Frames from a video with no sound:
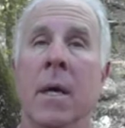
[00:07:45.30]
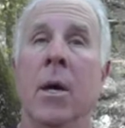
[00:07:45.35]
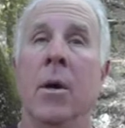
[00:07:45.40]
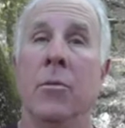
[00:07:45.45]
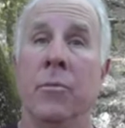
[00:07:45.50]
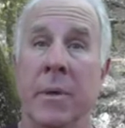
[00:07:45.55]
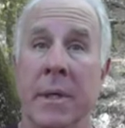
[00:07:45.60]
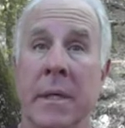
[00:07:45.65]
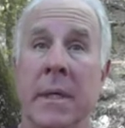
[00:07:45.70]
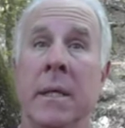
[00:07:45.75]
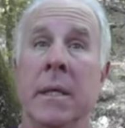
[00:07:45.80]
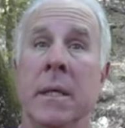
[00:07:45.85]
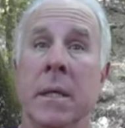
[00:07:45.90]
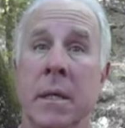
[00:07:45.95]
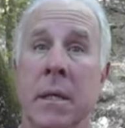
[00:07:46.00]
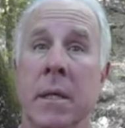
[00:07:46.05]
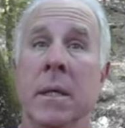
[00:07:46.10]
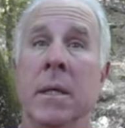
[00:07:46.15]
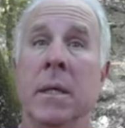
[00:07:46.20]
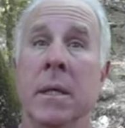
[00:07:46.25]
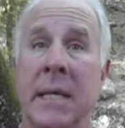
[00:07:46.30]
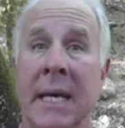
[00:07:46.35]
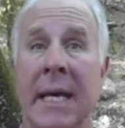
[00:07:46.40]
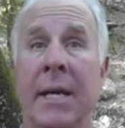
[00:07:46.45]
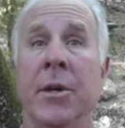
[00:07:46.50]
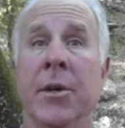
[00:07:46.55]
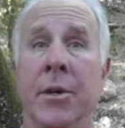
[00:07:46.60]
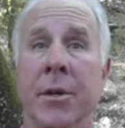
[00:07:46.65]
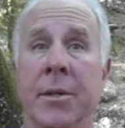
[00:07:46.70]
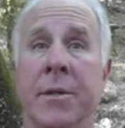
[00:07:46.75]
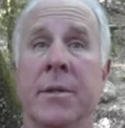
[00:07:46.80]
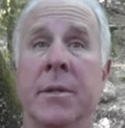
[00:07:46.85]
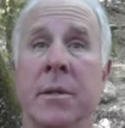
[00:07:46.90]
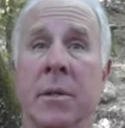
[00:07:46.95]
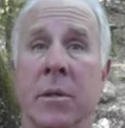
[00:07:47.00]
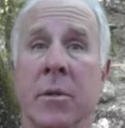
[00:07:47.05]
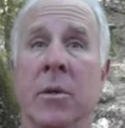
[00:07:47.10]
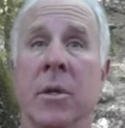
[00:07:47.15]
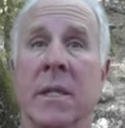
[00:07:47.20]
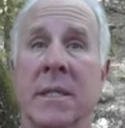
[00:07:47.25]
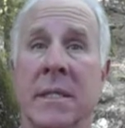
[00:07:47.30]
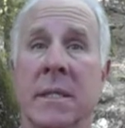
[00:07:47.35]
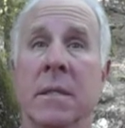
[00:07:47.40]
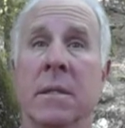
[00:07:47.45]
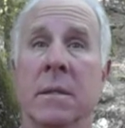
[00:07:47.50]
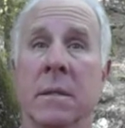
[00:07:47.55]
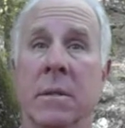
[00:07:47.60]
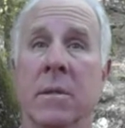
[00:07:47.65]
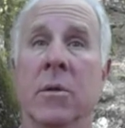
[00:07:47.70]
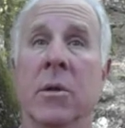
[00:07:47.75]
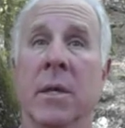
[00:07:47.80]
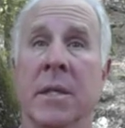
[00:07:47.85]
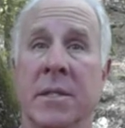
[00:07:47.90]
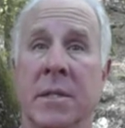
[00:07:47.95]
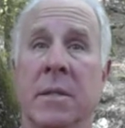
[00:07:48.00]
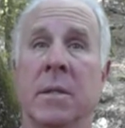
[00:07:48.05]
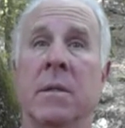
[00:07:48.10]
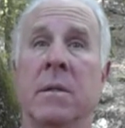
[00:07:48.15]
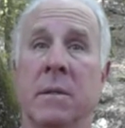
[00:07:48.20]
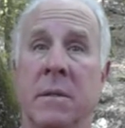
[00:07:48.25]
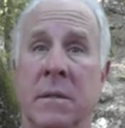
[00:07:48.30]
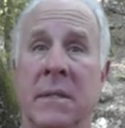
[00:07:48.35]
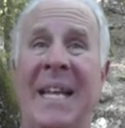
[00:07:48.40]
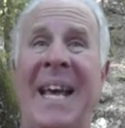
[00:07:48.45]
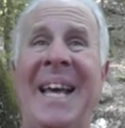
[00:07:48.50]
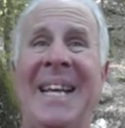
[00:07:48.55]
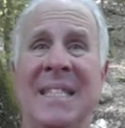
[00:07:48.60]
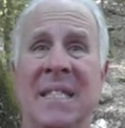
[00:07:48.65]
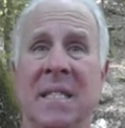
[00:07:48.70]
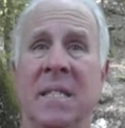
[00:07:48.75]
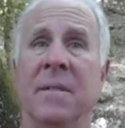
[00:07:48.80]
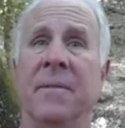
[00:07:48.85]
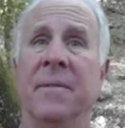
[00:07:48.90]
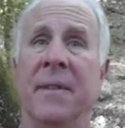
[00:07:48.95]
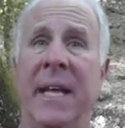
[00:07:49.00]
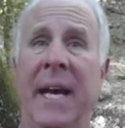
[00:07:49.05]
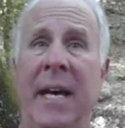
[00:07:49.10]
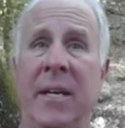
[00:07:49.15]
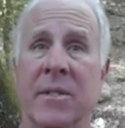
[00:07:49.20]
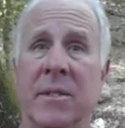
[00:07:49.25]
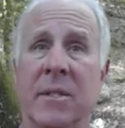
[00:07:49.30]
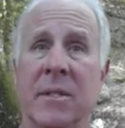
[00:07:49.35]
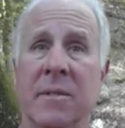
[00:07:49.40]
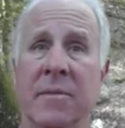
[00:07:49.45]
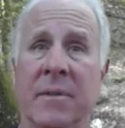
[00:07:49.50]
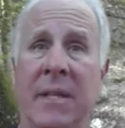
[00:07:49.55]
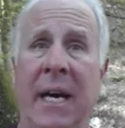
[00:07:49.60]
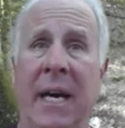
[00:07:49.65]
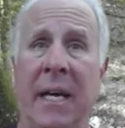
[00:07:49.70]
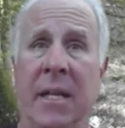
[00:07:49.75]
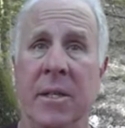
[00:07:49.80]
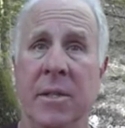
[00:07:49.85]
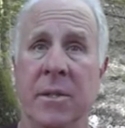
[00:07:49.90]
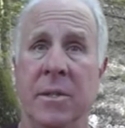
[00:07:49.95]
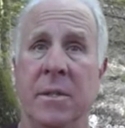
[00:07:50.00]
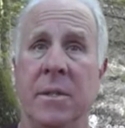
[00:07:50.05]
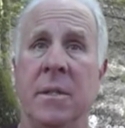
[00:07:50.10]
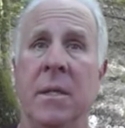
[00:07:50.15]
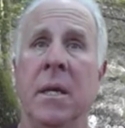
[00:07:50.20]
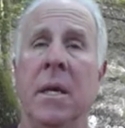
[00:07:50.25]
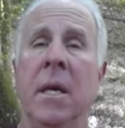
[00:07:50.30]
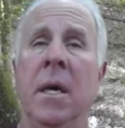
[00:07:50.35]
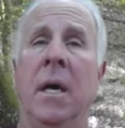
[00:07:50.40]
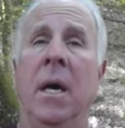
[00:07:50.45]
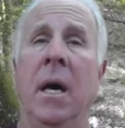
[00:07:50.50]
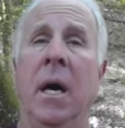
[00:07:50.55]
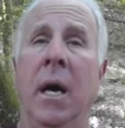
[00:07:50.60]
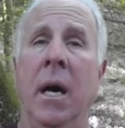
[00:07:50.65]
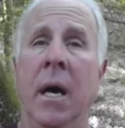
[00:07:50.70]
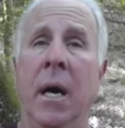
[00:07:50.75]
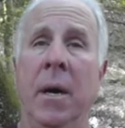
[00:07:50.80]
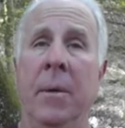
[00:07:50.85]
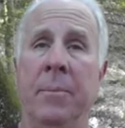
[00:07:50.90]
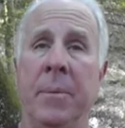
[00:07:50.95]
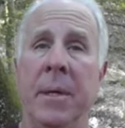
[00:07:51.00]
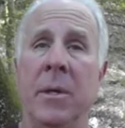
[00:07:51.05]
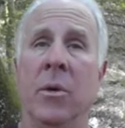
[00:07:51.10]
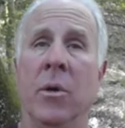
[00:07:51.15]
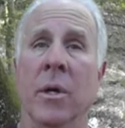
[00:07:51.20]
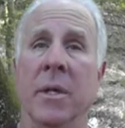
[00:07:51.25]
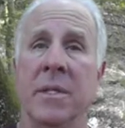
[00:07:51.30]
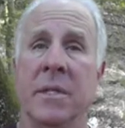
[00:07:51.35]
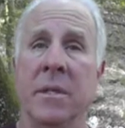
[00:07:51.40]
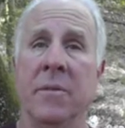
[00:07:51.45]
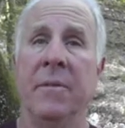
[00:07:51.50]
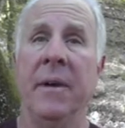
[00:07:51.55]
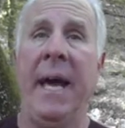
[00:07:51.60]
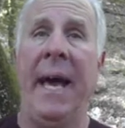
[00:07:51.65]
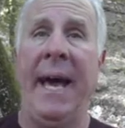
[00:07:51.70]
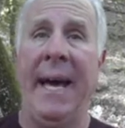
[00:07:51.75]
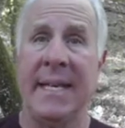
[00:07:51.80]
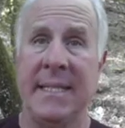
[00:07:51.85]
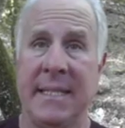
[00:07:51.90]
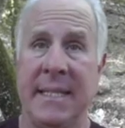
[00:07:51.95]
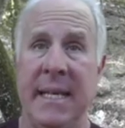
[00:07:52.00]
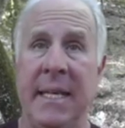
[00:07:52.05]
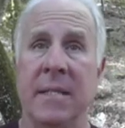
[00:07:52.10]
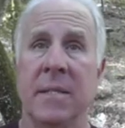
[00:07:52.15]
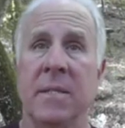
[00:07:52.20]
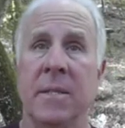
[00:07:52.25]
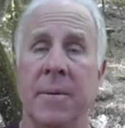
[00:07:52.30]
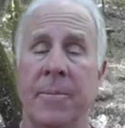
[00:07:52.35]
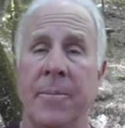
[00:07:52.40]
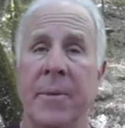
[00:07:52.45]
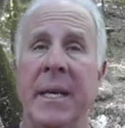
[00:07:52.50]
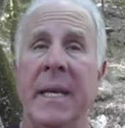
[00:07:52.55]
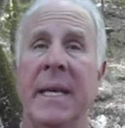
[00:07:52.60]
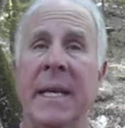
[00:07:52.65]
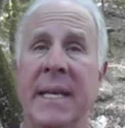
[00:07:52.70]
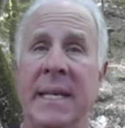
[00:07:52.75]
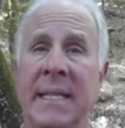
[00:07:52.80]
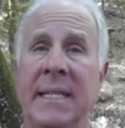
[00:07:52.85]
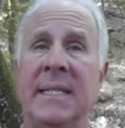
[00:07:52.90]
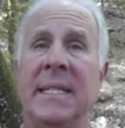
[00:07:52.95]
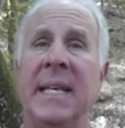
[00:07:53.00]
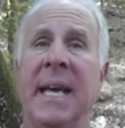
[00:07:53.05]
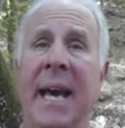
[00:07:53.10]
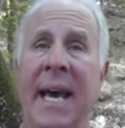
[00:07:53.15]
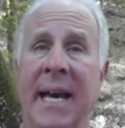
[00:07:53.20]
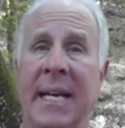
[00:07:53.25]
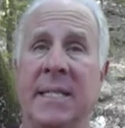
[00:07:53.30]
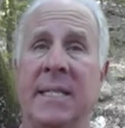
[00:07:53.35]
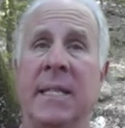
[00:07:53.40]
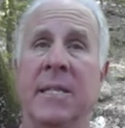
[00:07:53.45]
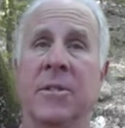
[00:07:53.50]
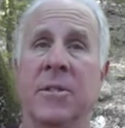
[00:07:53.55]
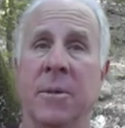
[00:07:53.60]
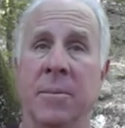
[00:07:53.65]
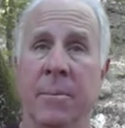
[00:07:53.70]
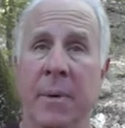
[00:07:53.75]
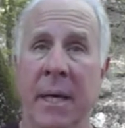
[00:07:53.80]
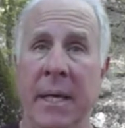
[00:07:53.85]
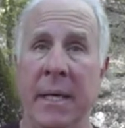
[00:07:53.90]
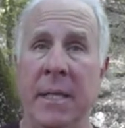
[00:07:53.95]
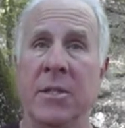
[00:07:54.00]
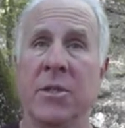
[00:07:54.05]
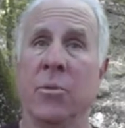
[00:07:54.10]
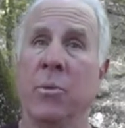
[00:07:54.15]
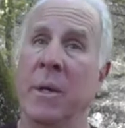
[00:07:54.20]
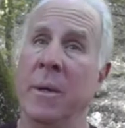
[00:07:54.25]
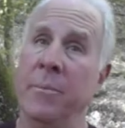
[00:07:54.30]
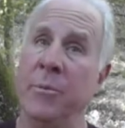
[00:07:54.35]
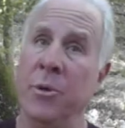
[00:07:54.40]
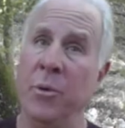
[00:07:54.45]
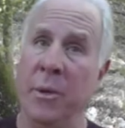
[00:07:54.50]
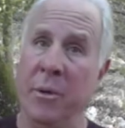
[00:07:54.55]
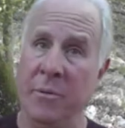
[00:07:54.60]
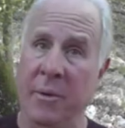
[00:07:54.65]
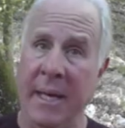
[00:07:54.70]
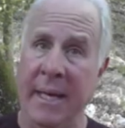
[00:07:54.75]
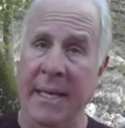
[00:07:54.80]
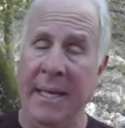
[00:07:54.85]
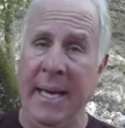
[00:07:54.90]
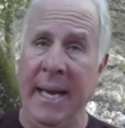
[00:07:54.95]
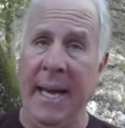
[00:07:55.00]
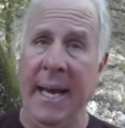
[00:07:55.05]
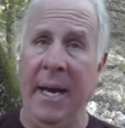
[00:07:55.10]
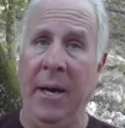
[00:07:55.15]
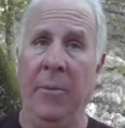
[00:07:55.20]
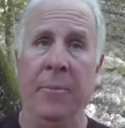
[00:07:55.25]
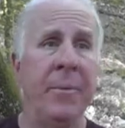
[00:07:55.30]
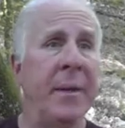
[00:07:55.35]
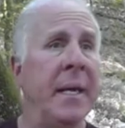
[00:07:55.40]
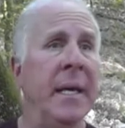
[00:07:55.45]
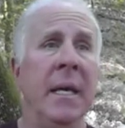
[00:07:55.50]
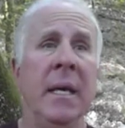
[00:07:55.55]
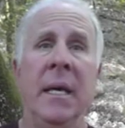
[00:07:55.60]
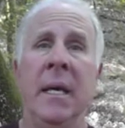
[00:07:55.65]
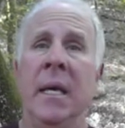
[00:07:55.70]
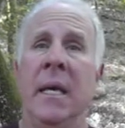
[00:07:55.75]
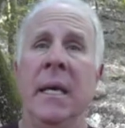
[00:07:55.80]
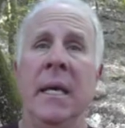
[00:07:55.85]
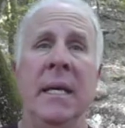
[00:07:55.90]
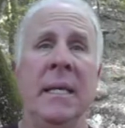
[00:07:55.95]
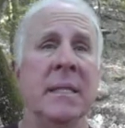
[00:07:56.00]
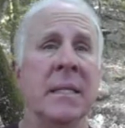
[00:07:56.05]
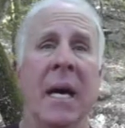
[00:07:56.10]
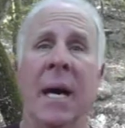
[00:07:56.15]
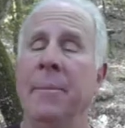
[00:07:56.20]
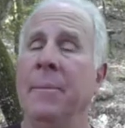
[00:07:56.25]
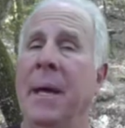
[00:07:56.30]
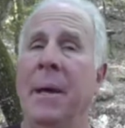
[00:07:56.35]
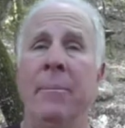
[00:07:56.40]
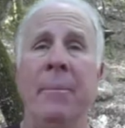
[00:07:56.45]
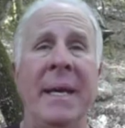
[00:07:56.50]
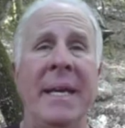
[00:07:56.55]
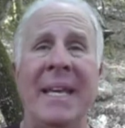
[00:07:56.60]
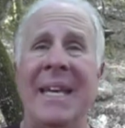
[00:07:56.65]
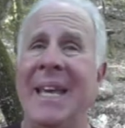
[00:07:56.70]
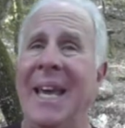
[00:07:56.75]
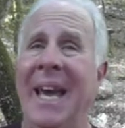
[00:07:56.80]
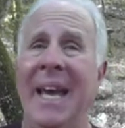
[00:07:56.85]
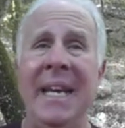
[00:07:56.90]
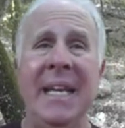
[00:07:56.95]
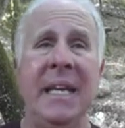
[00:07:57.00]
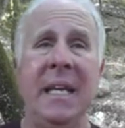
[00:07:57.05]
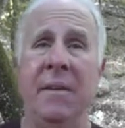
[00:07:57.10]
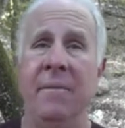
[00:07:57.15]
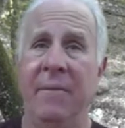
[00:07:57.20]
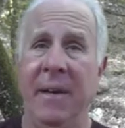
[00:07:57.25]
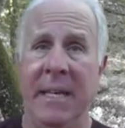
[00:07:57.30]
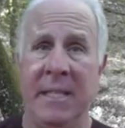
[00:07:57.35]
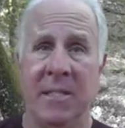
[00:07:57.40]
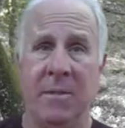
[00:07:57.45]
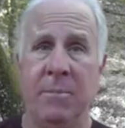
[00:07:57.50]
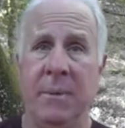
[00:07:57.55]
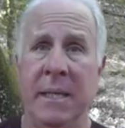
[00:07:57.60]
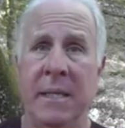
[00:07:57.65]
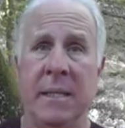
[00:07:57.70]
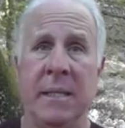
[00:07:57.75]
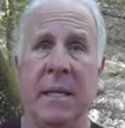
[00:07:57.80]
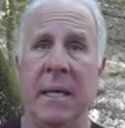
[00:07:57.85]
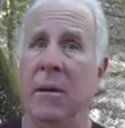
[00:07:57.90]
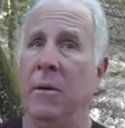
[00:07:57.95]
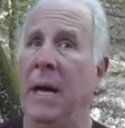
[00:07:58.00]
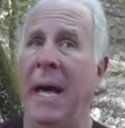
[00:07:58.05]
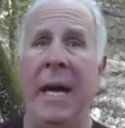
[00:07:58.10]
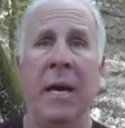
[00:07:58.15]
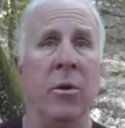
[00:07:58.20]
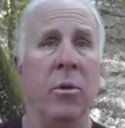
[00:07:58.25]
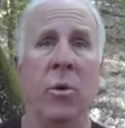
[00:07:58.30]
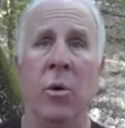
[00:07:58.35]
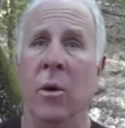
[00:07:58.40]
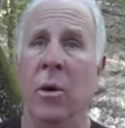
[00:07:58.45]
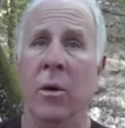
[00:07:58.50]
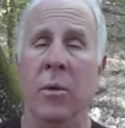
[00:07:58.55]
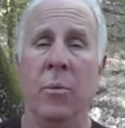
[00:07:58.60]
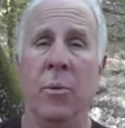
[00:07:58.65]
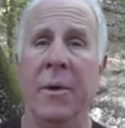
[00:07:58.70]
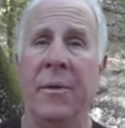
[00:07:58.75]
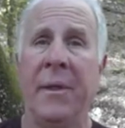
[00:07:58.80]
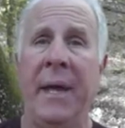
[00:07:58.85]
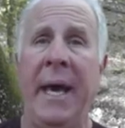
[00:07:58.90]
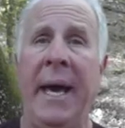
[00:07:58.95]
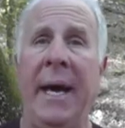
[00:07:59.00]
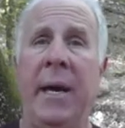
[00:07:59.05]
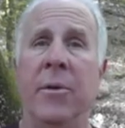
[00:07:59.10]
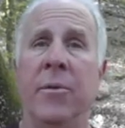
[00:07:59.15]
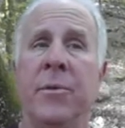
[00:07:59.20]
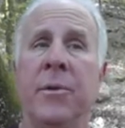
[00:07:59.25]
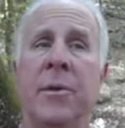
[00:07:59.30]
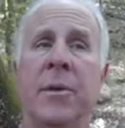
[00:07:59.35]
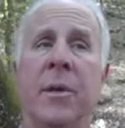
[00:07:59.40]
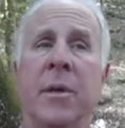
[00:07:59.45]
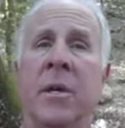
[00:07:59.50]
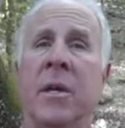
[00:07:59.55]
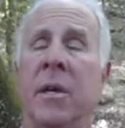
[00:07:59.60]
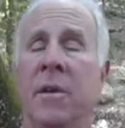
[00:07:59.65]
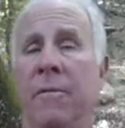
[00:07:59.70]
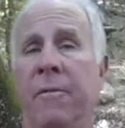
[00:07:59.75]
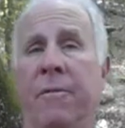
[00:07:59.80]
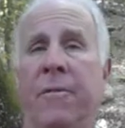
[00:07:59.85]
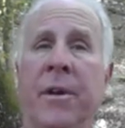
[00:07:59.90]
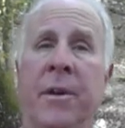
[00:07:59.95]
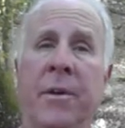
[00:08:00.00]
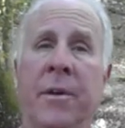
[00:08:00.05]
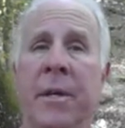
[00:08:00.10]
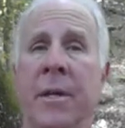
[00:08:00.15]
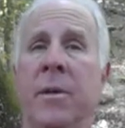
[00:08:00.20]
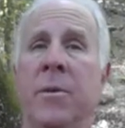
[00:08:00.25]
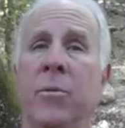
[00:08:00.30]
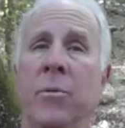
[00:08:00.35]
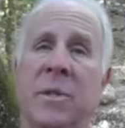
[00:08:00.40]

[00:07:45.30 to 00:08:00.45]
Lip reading: really got hurt, lost tens of thousands of dollars because of easy access to money. So what I'm doing right now is I'm not making any investment at all without conferring